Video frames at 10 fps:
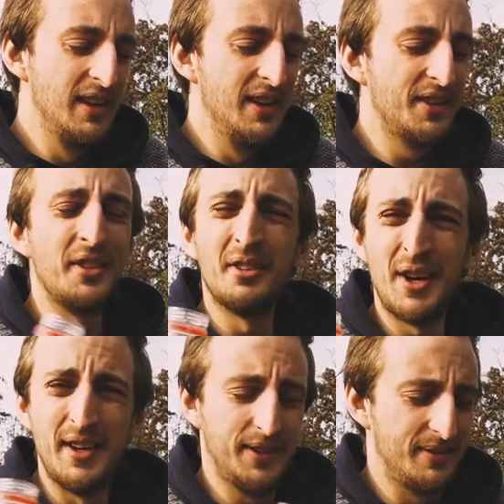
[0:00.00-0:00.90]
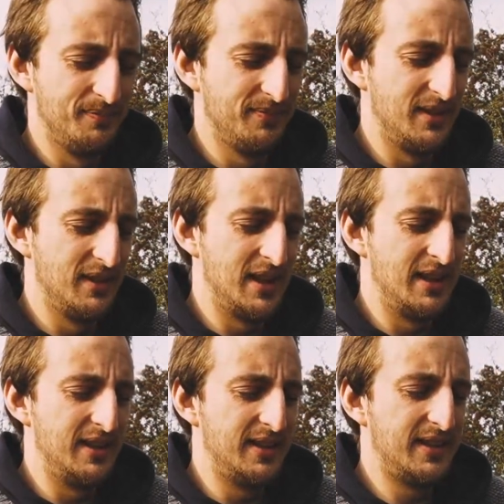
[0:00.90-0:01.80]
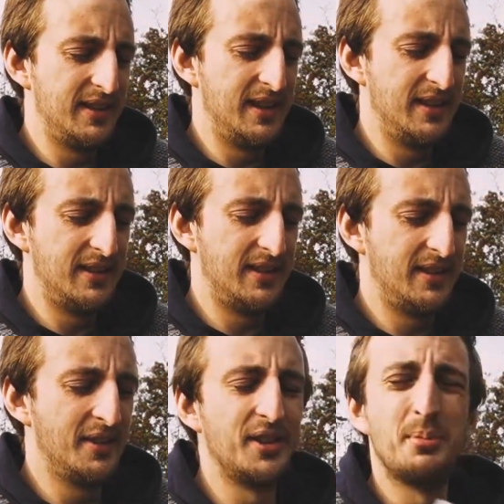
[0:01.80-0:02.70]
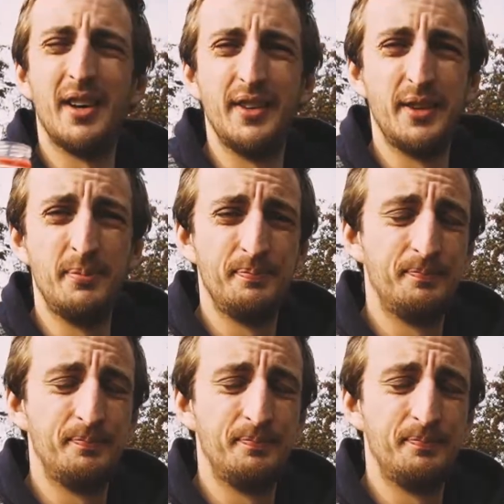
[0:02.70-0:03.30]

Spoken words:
the rise, and it's not surprising.